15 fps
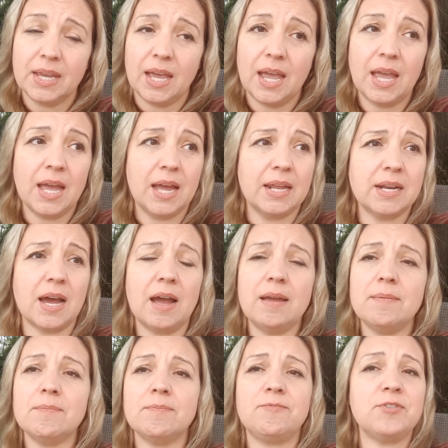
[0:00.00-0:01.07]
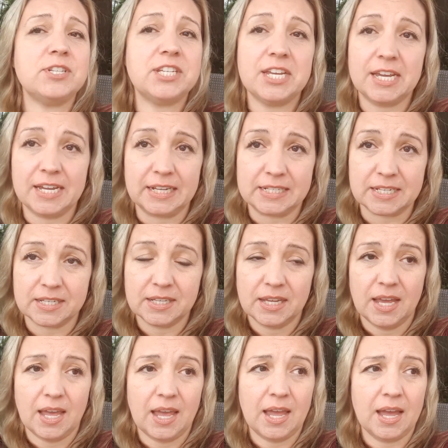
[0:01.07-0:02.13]
And I'm fatigued.
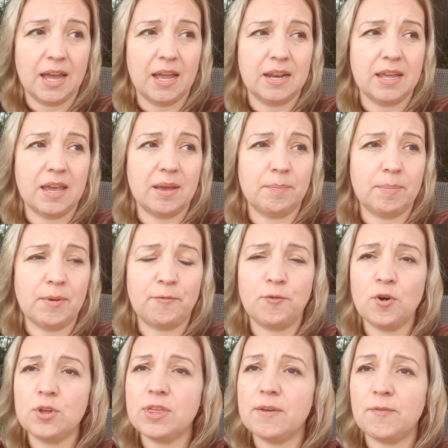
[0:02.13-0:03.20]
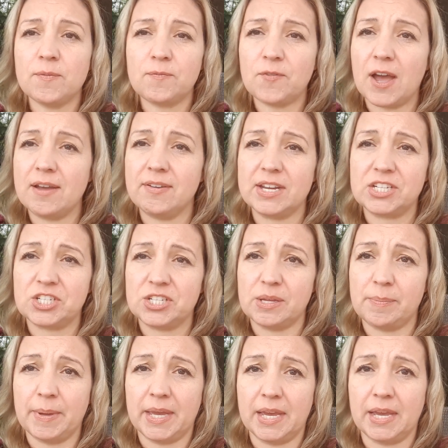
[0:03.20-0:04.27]
And before the
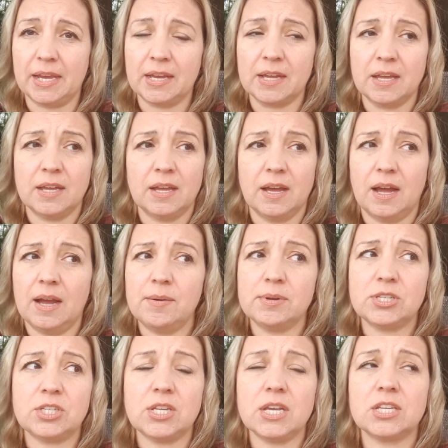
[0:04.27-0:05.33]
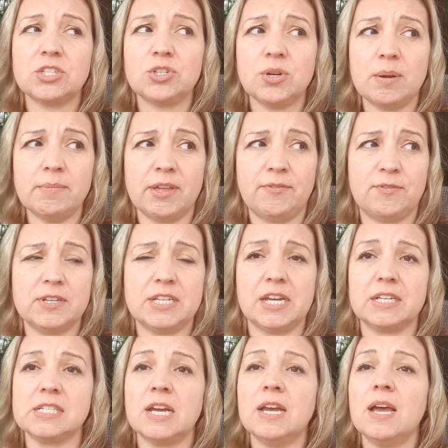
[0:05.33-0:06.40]
5-HTP, I was extremely
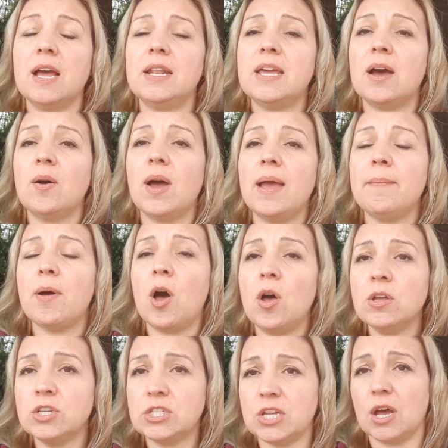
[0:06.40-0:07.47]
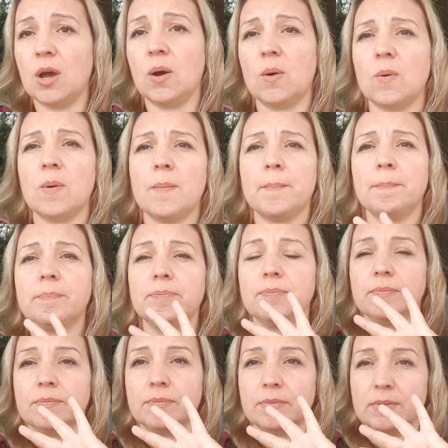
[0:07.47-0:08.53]
fatigued. Now, I'm also
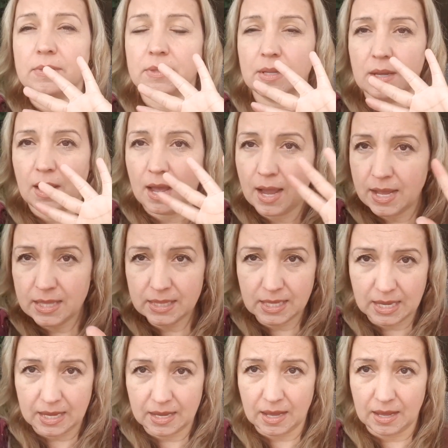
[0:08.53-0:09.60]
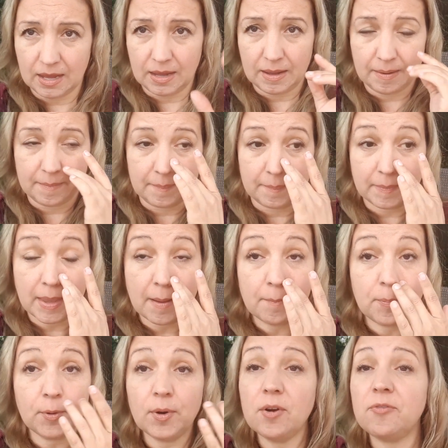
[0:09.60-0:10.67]
highly
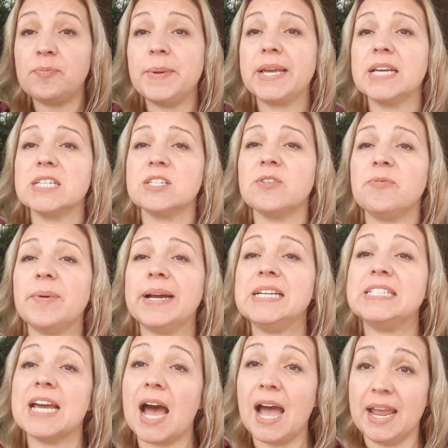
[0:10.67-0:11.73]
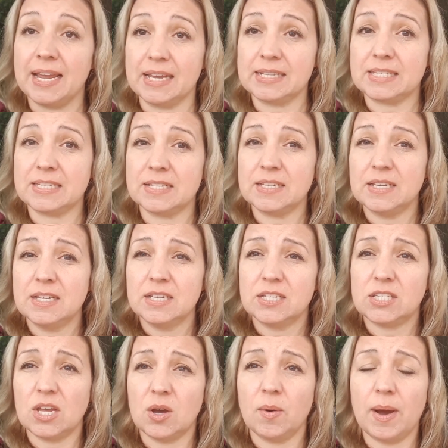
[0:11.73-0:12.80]
improved because of my diet.
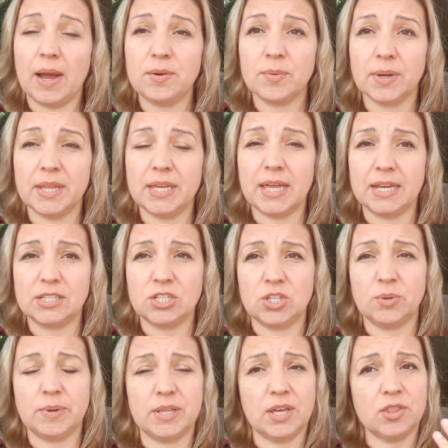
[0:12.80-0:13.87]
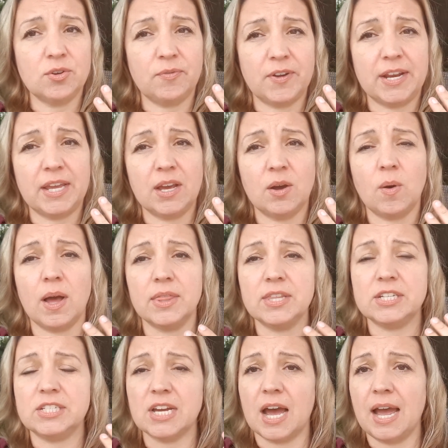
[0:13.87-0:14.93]
So I'd really like to do another video on
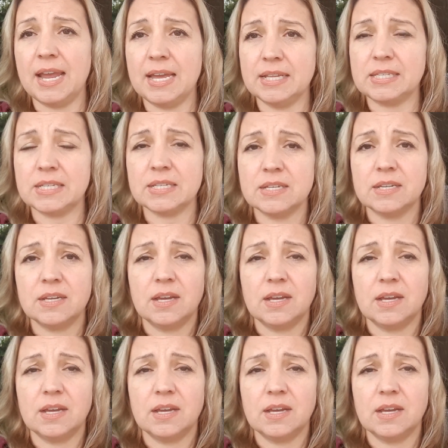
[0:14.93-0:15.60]
the diet.